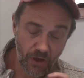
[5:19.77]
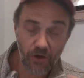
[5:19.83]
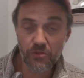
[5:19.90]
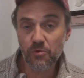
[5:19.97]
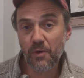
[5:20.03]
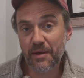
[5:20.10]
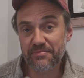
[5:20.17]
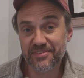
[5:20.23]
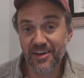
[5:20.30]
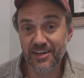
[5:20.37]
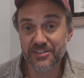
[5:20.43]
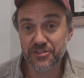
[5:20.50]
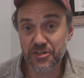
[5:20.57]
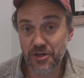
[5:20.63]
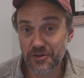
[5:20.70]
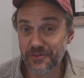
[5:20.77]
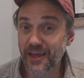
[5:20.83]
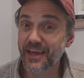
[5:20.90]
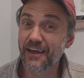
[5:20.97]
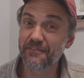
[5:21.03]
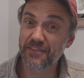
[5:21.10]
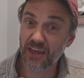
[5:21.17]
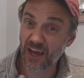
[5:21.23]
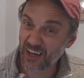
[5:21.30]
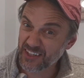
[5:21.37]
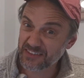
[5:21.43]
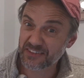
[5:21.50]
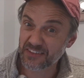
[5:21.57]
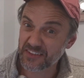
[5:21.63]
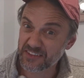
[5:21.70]
on the website too, they have the
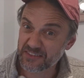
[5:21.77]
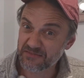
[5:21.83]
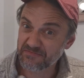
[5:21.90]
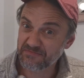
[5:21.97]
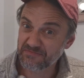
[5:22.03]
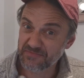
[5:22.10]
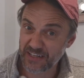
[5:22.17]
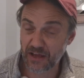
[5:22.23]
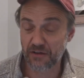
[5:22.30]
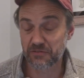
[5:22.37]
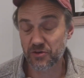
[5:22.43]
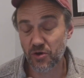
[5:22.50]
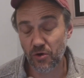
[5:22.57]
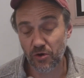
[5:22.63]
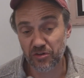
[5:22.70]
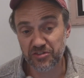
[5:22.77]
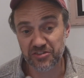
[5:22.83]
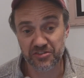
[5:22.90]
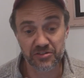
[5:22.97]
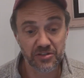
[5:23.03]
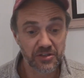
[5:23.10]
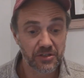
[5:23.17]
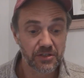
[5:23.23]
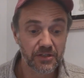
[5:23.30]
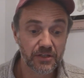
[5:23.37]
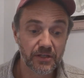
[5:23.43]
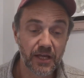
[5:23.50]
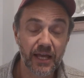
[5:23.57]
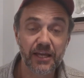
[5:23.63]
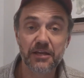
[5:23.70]
answers. Now, of course,
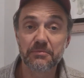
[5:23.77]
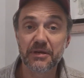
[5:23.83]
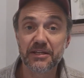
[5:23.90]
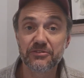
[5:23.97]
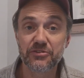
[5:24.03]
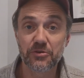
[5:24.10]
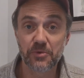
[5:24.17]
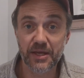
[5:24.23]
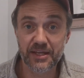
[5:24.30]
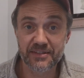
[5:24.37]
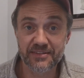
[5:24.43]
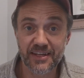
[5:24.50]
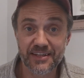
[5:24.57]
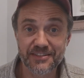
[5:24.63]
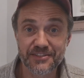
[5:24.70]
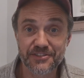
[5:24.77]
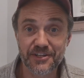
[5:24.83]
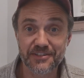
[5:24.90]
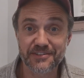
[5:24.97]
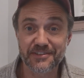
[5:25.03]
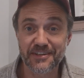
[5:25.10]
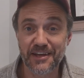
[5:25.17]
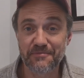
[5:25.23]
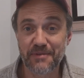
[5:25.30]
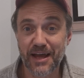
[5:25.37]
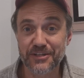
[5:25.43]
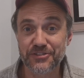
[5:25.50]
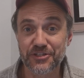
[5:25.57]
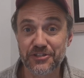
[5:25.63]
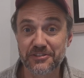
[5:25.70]
it could be too easy to just
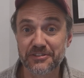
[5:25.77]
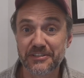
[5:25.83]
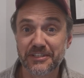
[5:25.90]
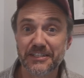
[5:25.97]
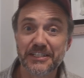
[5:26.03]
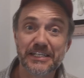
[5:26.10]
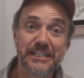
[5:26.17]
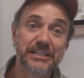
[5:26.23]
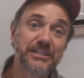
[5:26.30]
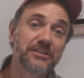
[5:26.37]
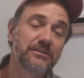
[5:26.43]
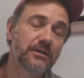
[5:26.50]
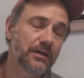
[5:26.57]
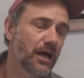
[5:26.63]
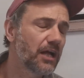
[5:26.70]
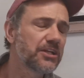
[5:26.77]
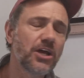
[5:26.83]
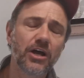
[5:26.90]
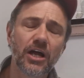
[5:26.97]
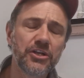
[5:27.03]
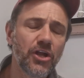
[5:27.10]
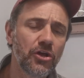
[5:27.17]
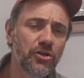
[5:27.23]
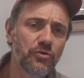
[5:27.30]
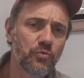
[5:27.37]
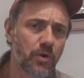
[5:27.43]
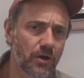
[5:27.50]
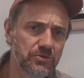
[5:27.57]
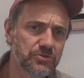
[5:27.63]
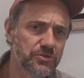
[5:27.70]
imagine. I don't. I know you
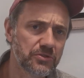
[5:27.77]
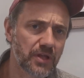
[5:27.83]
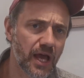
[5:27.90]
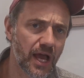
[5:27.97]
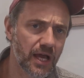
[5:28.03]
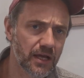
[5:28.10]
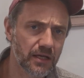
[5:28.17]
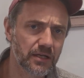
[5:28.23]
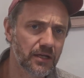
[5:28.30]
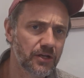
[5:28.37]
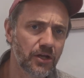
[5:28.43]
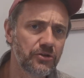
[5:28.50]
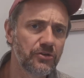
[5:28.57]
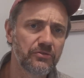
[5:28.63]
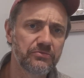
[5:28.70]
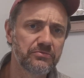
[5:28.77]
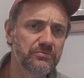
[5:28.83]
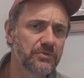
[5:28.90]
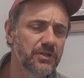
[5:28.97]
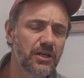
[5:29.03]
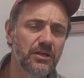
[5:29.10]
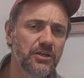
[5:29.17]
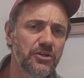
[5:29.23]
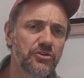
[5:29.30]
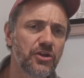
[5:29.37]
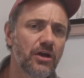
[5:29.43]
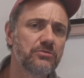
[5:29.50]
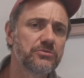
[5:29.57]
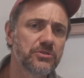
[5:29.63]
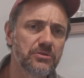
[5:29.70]
won't do that, and I know you you, you
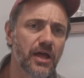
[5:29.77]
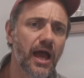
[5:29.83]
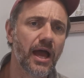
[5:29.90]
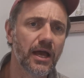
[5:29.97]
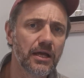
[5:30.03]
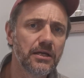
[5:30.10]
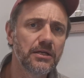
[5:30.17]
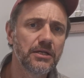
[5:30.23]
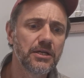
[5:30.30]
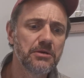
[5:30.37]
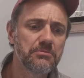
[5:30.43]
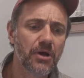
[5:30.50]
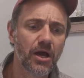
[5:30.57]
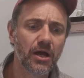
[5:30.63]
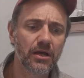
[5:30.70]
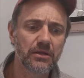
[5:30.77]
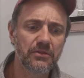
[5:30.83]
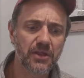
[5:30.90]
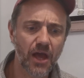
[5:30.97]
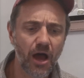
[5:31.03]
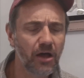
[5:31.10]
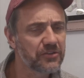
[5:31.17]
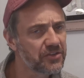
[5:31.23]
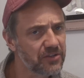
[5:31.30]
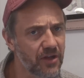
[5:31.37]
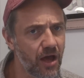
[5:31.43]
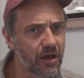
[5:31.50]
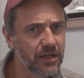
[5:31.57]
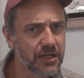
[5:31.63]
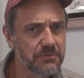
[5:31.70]
don't do that. But the answers
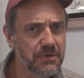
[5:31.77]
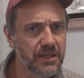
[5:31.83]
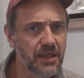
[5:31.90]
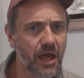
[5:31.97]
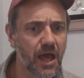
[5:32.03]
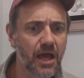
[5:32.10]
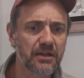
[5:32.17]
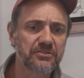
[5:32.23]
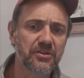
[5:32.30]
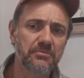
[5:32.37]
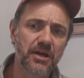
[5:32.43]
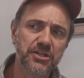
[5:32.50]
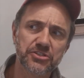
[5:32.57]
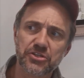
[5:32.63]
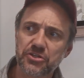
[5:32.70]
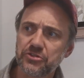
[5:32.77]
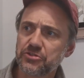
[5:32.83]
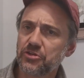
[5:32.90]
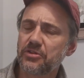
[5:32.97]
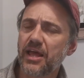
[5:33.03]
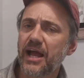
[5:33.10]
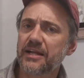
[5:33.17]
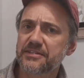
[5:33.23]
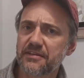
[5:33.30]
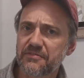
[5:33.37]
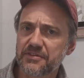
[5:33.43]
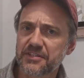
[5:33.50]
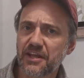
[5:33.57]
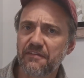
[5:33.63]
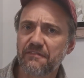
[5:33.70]
are going to be there. So make sure you do the
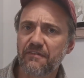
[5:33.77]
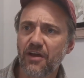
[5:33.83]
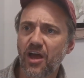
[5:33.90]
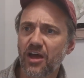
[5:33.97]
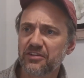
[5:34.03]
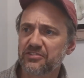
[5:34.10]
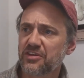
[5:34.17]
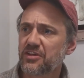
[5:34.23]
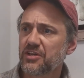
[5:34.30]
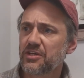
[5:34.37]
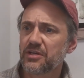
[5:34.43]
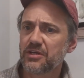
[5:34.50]
activity first.